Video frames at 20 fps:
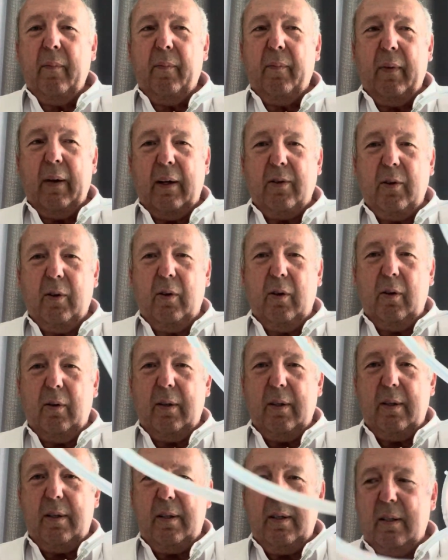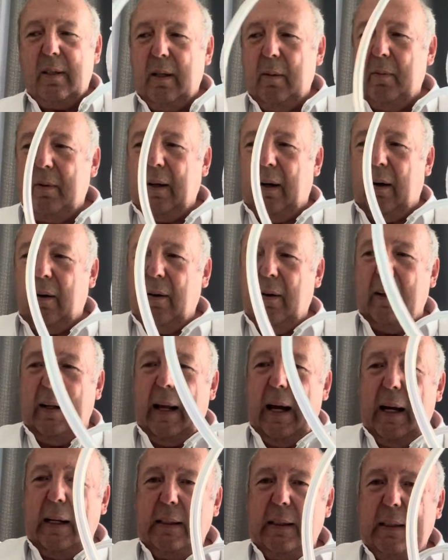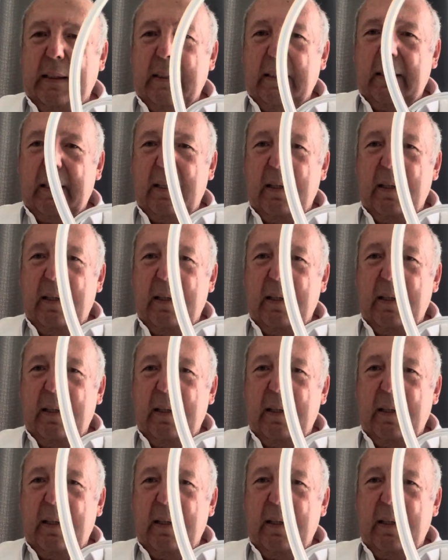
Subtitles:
As you know, the systems are connected